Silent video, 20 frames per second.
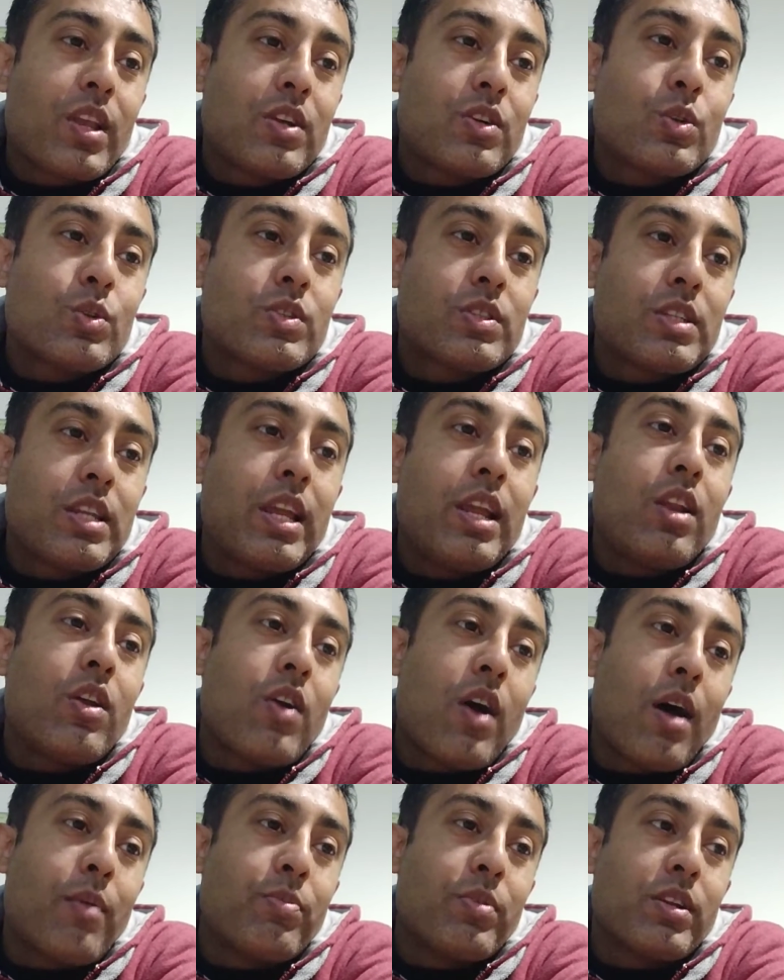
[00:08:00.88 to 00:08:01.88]
to steal
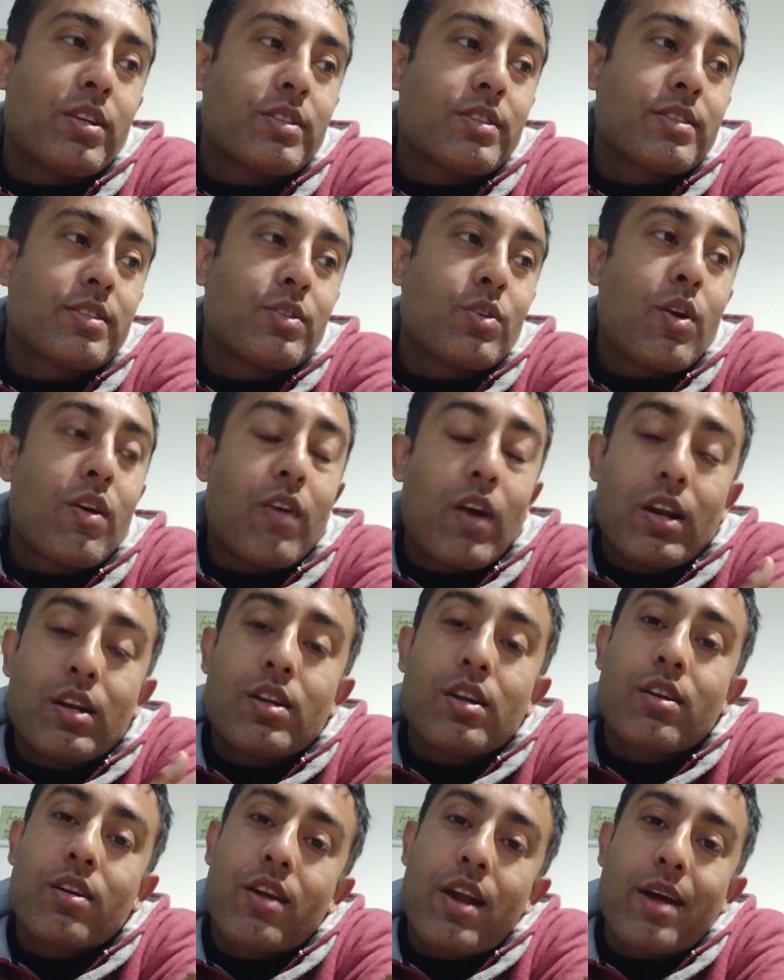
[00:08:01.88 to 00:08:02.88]
your happiness. You have
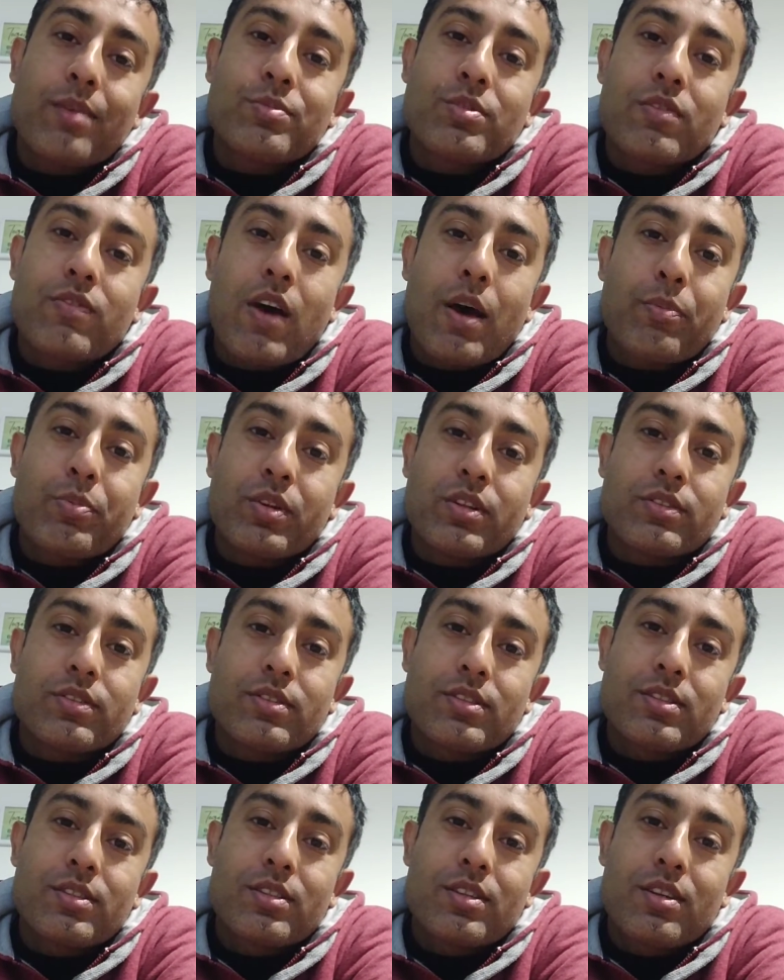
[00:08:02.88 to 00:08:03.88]
100 grams of
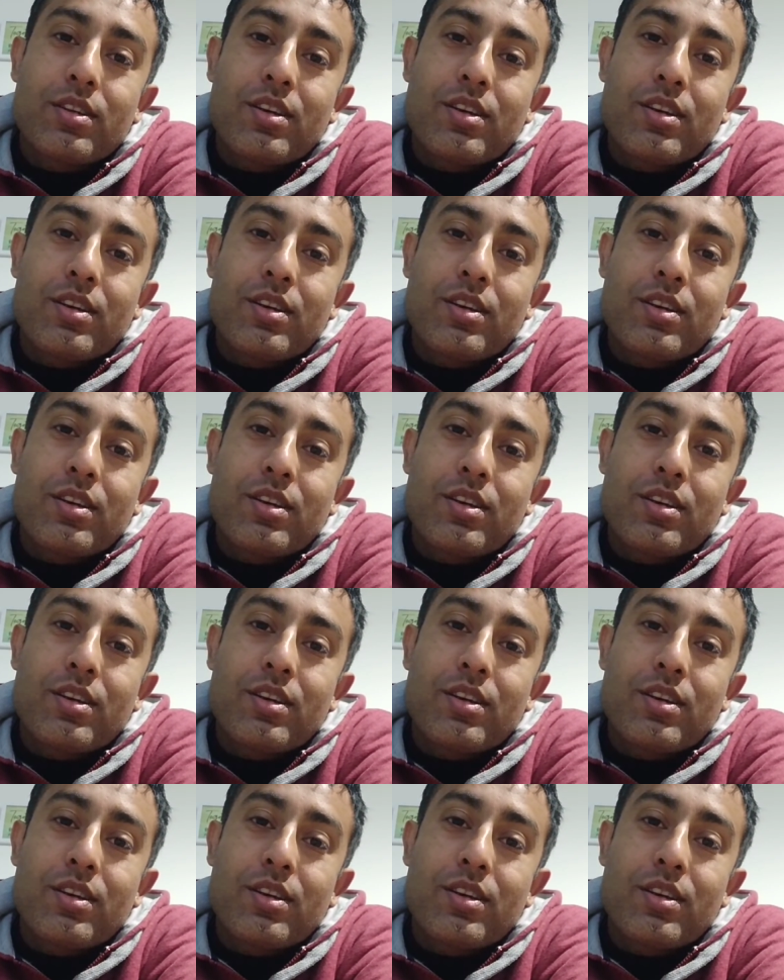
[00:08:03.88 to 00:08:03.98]
happiness,